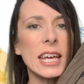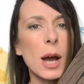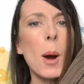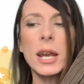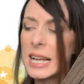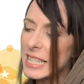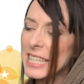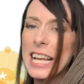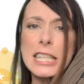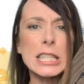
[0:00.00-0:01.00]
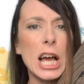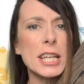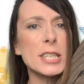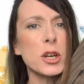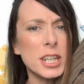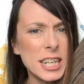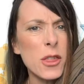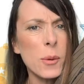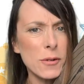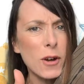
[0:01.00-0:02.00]
Come on, let's get started on
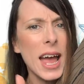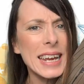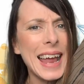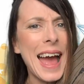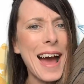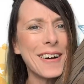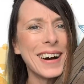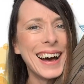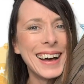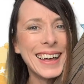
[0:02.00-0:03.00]
another one right now.